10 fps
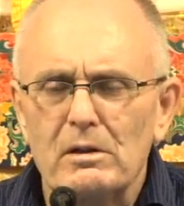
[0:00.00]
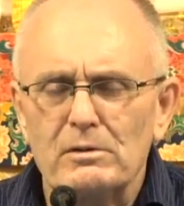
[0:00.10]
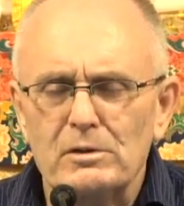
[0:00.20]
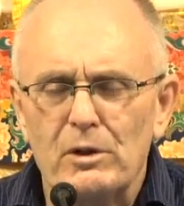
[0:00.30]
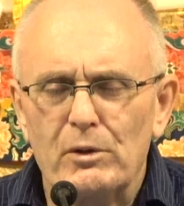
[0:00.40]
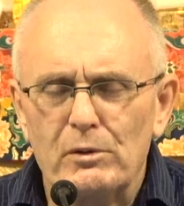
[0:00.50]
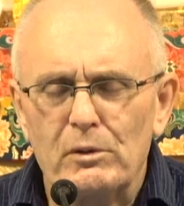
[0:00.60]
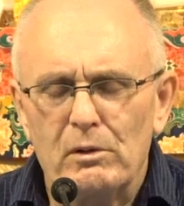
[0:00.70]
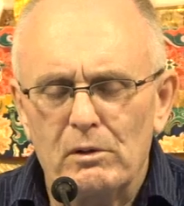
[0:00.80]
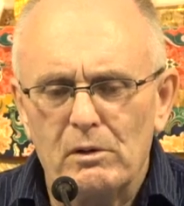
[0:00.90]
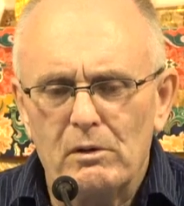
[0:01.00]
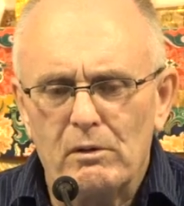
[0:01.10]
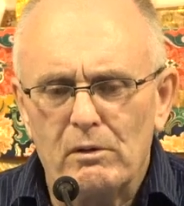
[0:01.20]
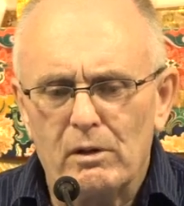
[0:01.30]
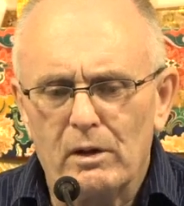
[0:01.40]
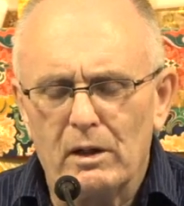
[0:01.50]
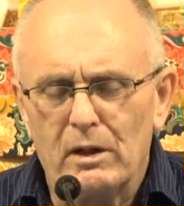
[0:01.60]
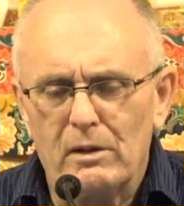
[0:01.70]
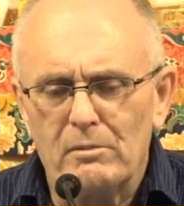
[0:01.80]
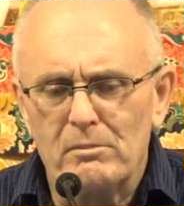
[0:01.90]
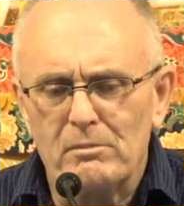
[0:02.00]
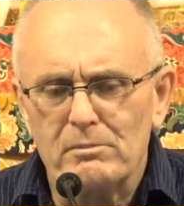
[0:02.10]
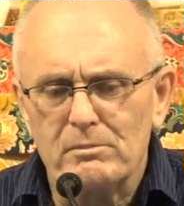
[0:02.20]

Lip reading: So, that